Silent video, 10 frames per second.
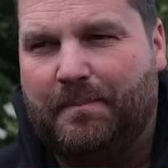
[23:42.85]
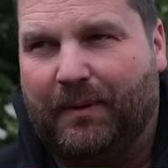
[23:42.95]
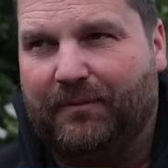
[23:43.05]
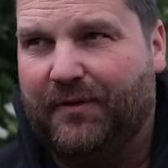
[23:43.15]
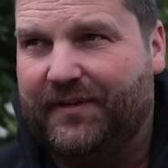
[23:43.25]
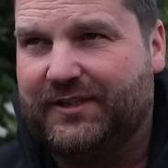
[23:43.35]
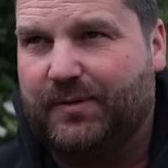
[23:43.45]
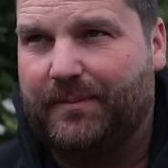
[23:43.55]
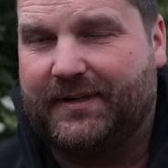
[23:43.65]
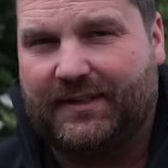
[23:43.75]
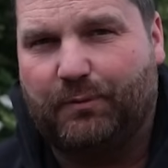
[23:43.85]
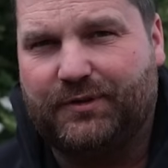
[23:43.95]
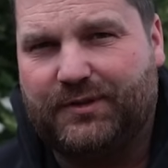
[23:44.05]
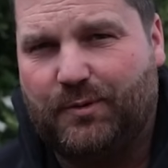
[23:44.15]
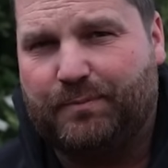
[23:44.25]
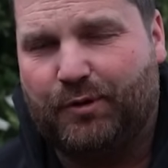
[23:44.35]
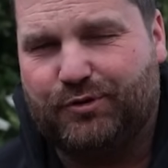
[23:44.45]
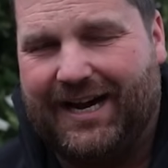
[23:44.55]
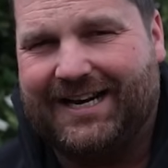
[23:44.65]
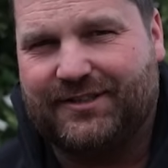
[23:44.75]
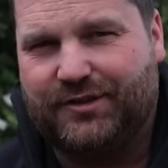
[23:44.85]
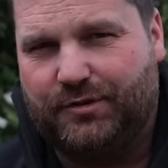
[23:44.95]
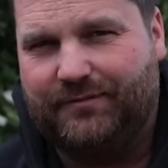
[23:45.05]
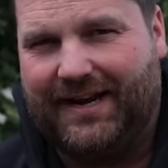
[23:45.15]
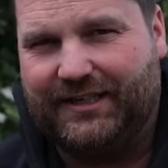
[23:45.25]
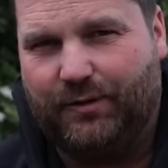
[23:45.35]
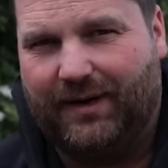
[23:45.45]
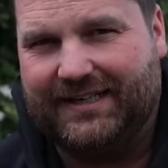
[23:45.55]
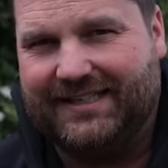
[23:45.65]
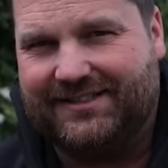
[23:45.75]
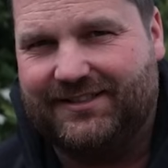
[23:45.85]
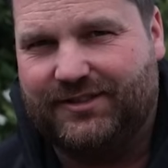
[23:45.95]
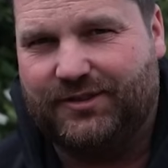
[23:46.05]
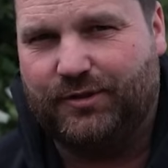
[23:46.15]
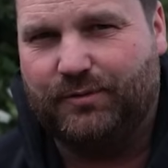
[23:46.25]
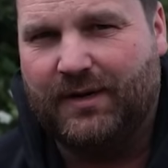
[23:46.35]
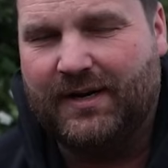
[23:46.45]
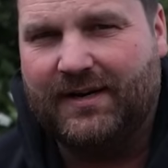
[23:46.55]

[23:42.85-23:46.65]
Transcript: but for this one, because I wanted to approach it as a new venue, I listened to